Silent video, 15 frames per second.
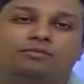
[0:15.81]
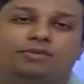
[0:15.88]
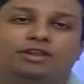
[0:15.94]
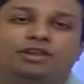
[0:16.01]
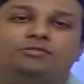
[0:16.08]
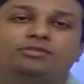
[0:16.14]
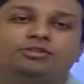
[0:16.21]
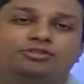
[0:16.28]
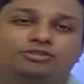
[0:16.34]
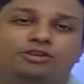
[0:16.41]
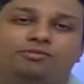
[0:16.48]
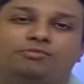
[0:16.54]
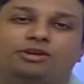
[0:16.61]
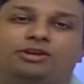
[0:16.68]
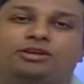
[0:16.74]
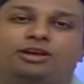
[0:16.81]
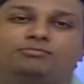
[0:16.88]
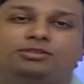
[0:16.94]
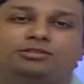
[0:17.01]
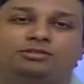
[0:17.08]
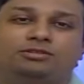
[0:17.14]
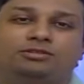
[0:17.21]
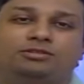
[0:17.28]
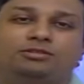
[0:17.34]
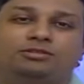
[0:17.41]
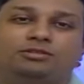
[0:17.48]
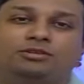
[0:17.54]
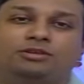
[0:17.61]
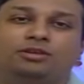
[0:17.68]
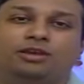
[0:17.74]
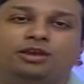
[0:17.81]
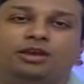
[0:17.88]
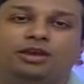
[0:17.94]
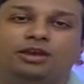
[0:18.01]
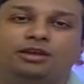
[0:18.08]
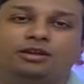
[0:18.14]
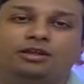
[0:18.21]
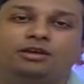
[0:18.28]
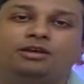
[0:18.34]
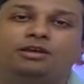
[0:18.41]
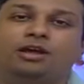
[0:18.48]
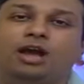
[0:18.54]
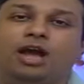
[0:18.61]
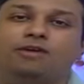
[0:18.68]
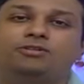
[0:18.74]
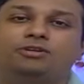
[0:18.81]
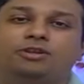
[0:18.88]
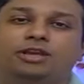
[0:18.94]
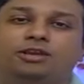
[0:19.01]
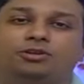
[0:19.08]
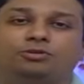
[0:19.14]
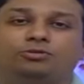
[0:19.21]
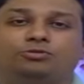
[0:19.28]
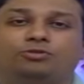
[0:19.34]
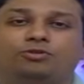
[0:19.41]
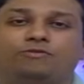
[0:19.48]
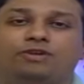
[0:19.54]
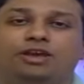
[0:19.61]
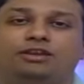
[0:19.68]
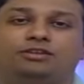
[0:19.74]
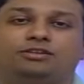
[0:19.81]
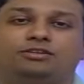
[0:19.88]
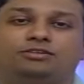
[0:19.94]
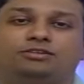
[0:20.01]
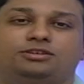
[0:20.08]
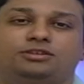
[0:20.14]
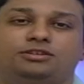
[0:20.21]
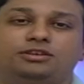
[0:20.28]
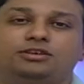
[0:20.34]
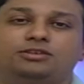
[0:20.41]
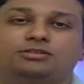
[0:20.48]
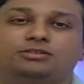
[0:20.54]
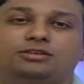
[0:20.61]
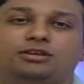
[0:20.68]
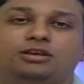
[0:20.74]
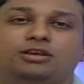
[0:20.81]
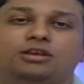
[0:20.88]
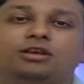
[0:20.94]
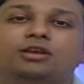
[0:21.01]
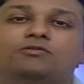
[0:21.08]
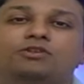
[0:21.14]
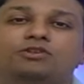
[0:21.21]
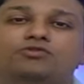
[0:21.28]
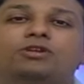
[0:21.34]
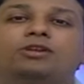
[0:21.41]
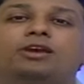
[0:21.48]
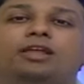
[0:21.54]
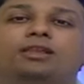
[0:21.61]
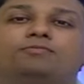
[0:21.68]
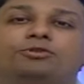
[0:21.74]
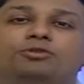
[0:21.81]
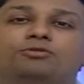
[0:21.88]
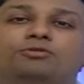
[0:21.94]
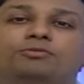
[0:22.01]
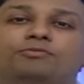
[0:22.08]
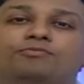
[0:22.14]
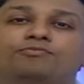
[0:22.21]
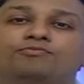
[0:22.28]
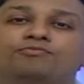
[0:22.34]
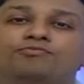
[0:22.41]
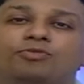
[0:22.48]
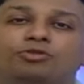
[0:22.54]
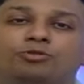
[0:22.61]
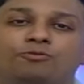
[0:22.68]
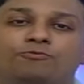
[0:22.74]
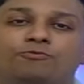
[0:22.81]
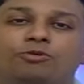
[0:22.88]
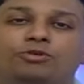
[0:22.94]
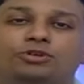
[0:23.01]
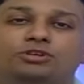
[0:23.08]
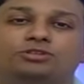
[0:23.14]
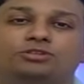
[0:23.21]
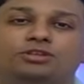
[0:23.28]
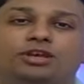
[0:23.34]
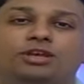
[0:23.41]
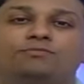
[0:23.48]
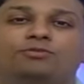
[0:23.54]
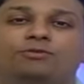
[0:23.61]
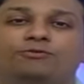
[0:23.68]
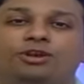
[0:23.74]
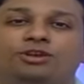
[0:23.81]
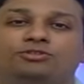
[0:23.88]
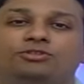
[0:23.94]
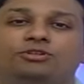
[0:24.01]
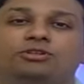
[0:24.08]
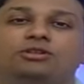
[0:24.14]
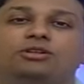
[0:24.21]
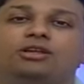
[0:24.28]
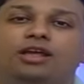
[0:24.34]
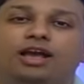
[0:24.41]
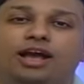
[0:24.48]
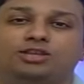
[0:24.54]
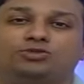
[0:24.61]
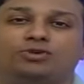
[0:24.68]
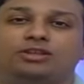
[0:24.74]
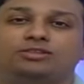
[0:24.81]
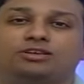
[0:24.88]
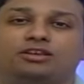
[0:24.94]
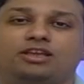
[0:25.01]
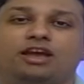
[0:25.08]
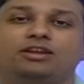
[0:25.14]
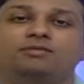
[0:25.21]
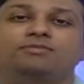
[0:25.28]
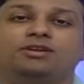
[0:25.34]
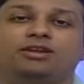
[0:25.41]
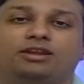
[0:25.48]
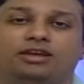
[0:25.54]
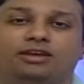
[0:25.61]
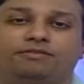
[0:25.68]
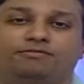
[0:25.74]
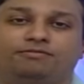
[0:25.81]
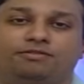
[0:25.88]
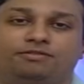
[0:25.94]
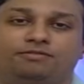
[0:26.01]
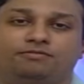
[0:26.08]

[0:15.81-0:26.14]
My name is Chinmay Kamath and I will take you through various techniques which will help you through focus in professional as well as academic life.